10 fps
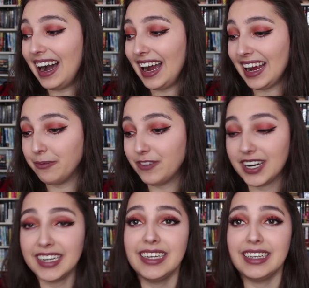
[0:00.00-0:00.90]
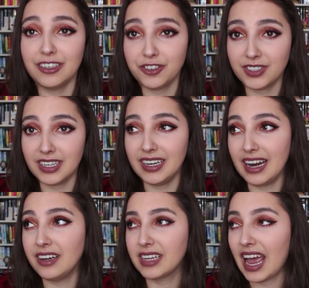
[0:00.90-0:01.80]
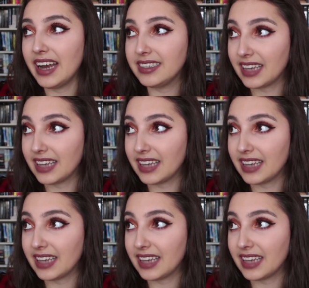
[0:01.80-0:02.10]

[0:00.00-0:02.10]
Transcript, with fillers: I'm very interested and kind of